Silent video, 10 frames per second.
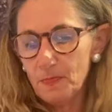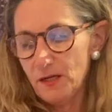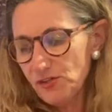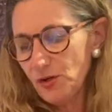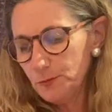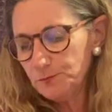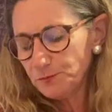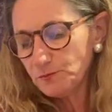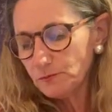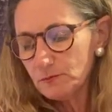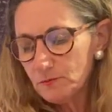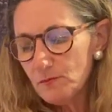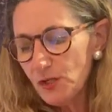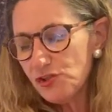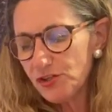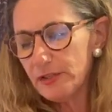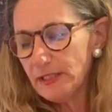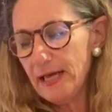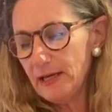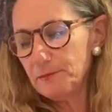and so stirring
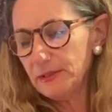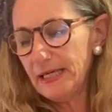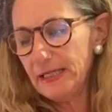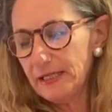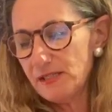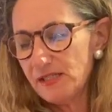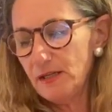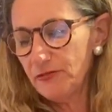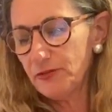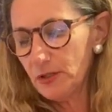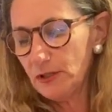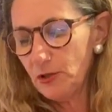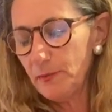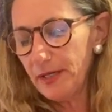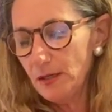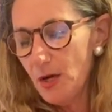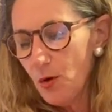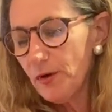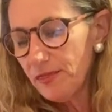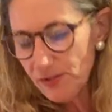that up, letting it sit for a little bit.
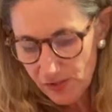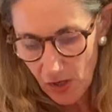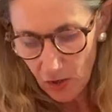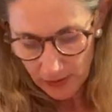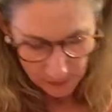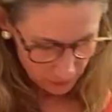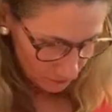What the salt is,